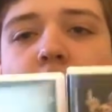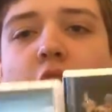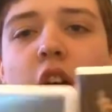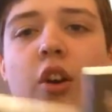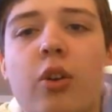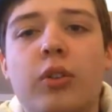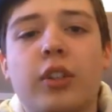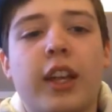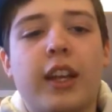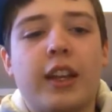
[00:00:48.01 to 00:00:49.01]

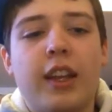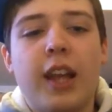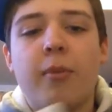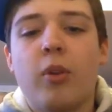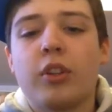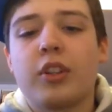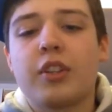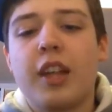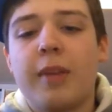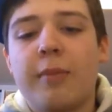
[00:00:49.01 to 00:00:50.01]
game
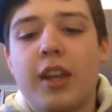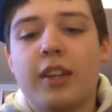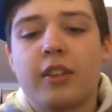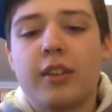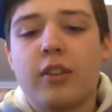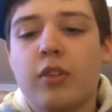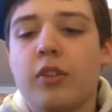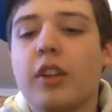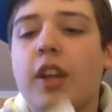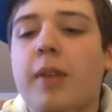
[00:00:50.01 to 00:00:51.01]
holders, game
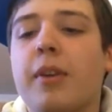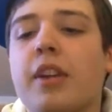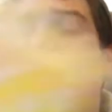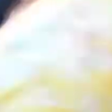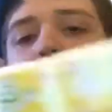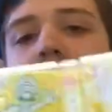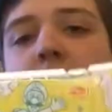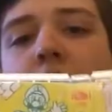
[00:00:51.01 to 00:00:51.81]
cases.